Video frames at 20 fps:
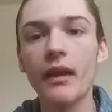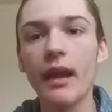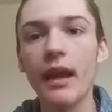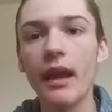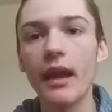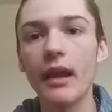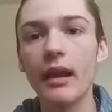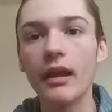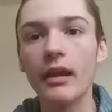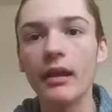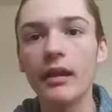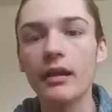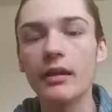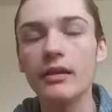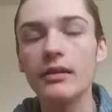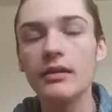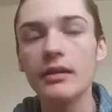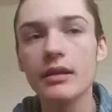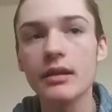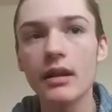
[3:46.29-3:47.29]
And
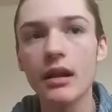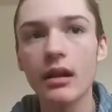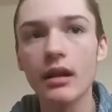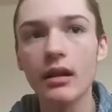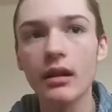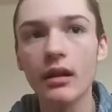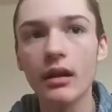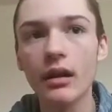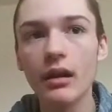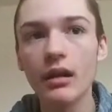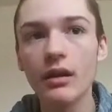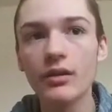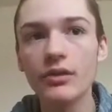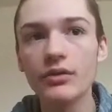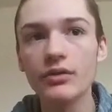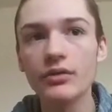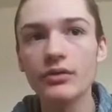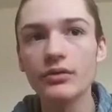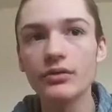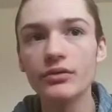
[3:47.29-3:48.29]

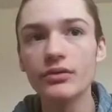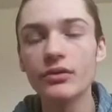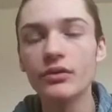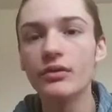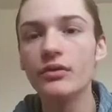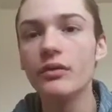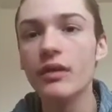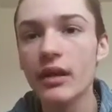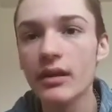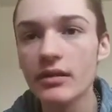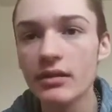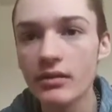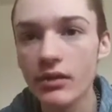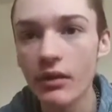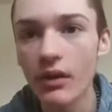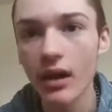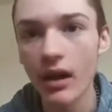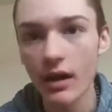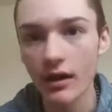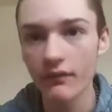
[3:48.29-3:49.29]
so you guys know
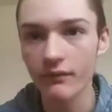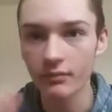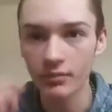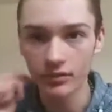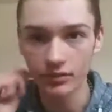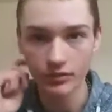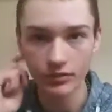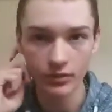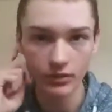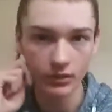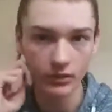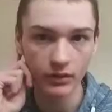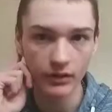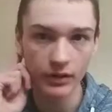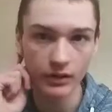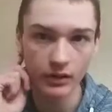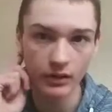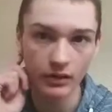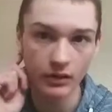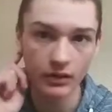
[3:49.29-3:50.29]
I have been
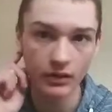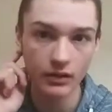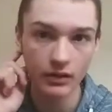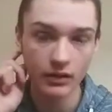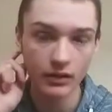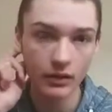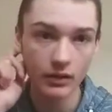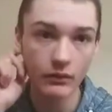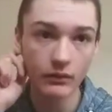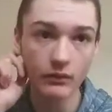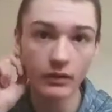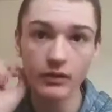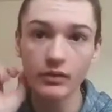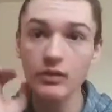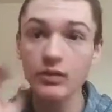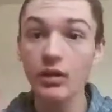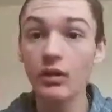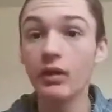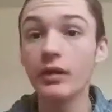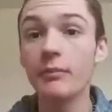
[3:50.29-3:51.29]
struggling with
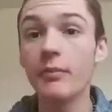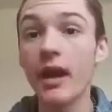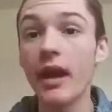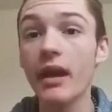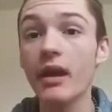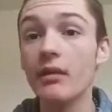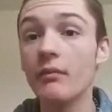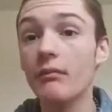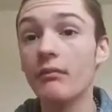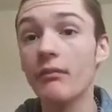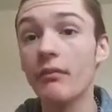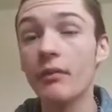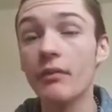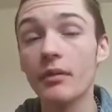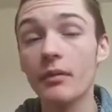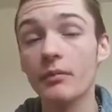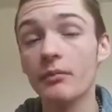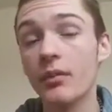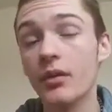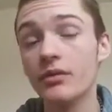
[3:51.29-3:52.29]
chronic pain
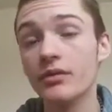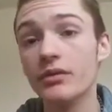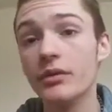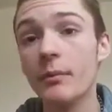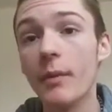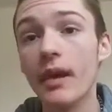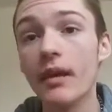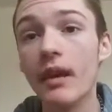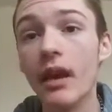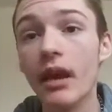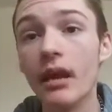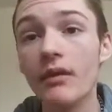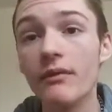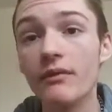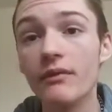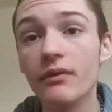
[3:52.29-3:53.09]
most of my life.